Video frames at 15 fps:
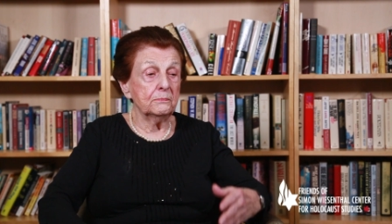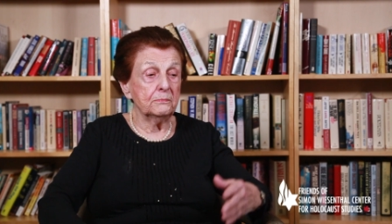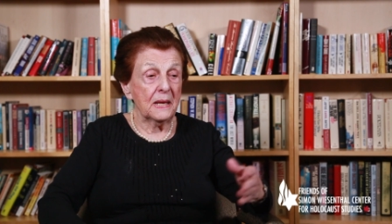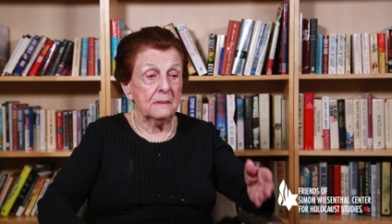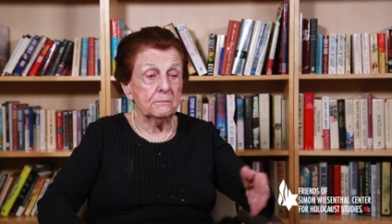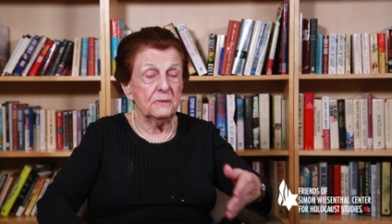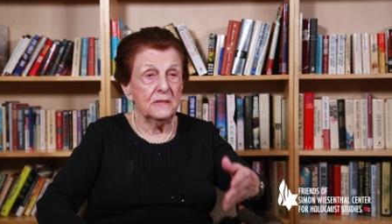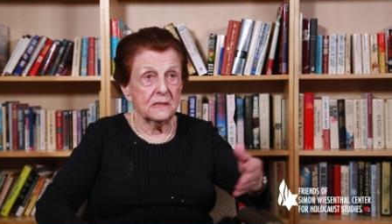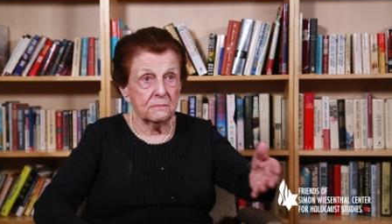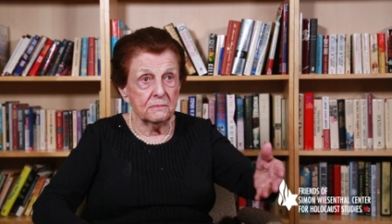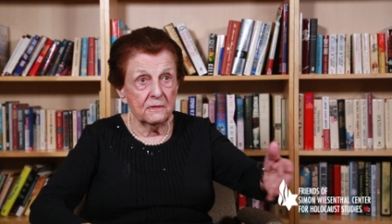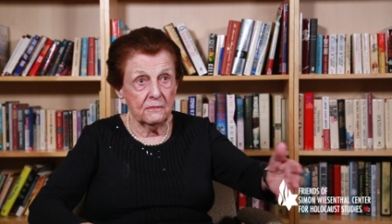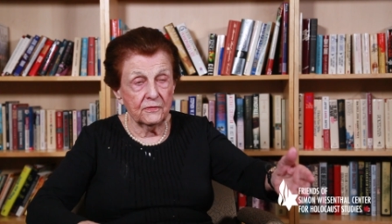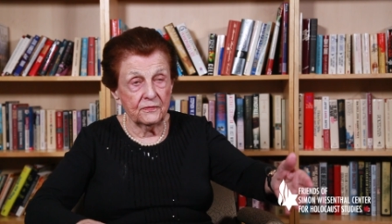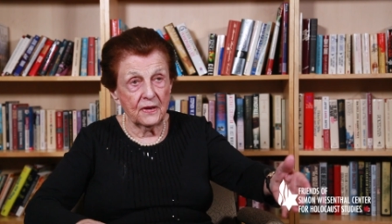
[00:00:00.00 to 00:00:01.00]
pieced
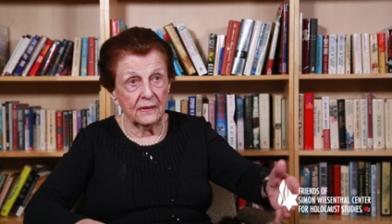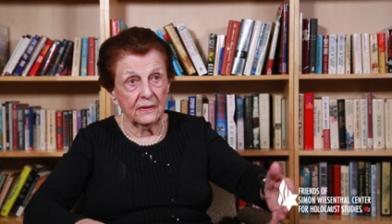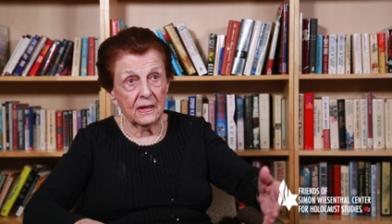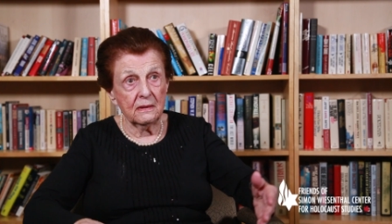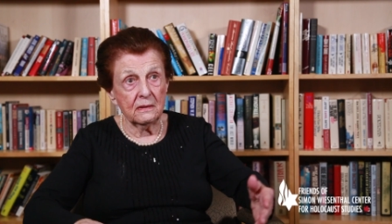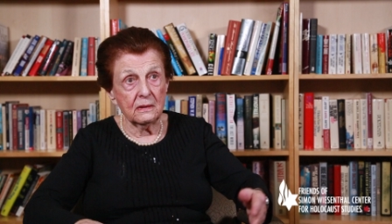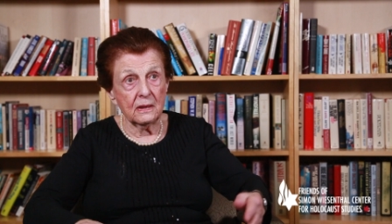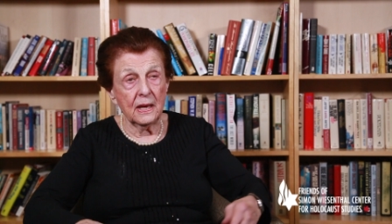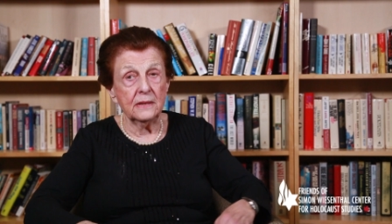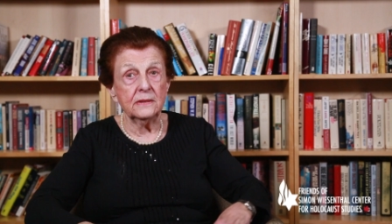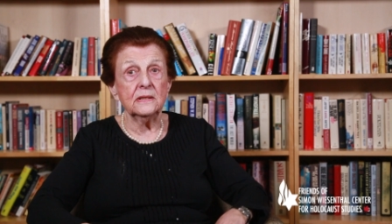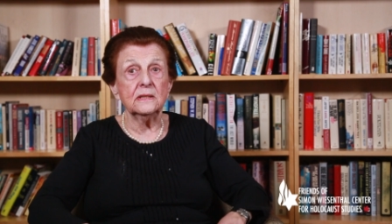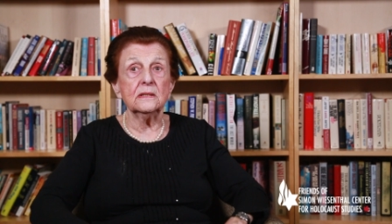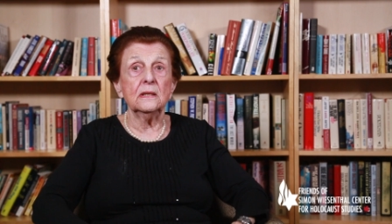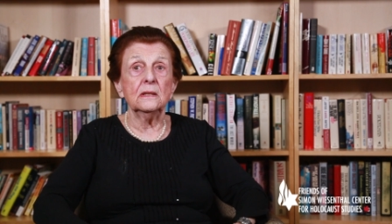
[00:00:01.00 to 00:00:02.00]
me where they
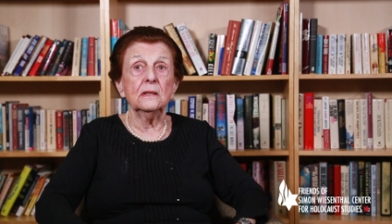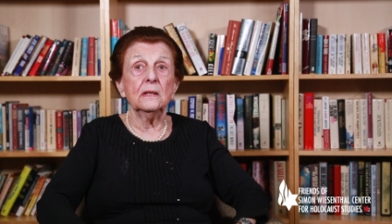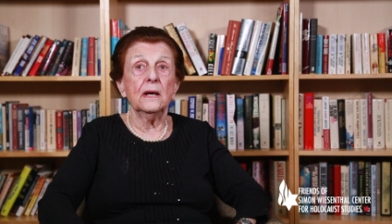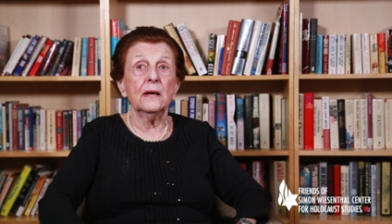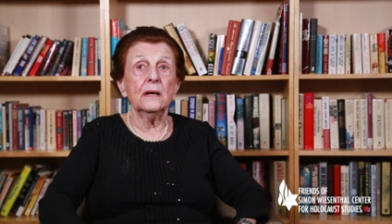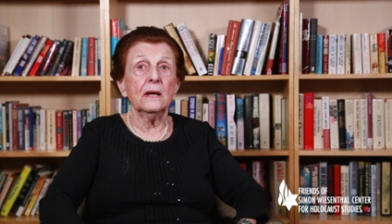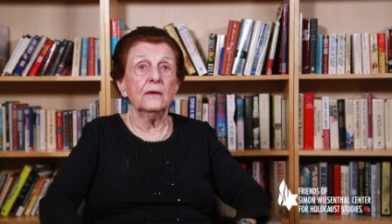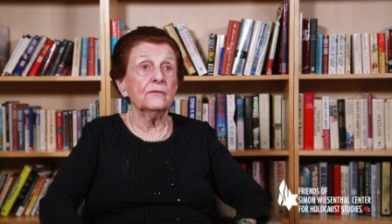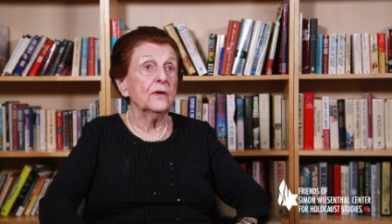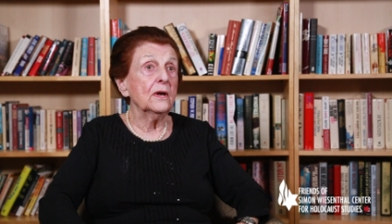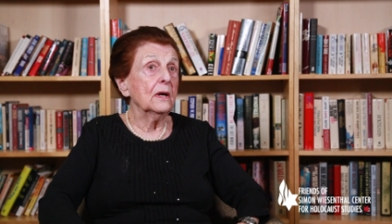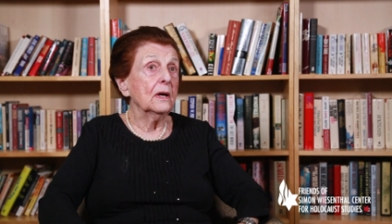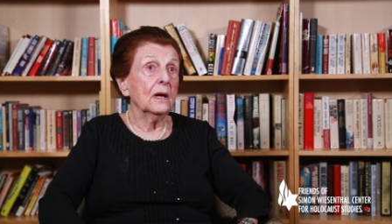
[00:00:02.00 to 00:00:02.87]
ended, and I have